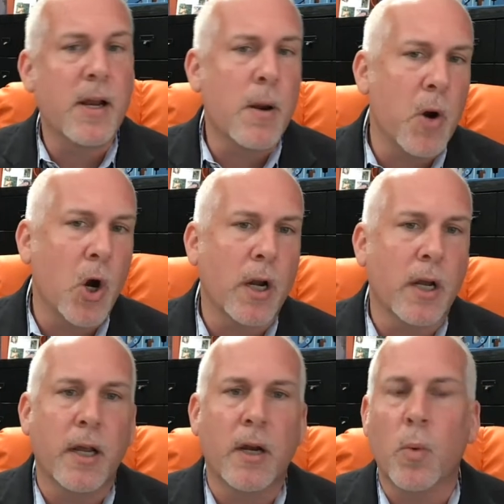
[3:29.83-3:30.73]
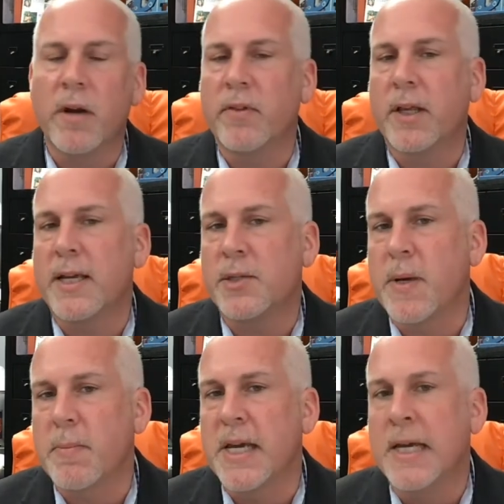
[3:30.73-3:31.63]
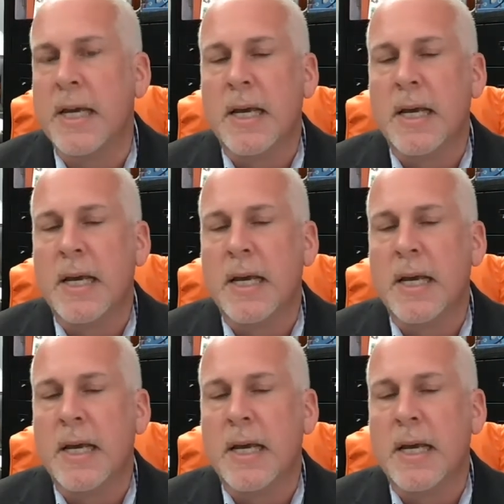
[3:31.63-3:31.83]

their marketing or whatever the case may be.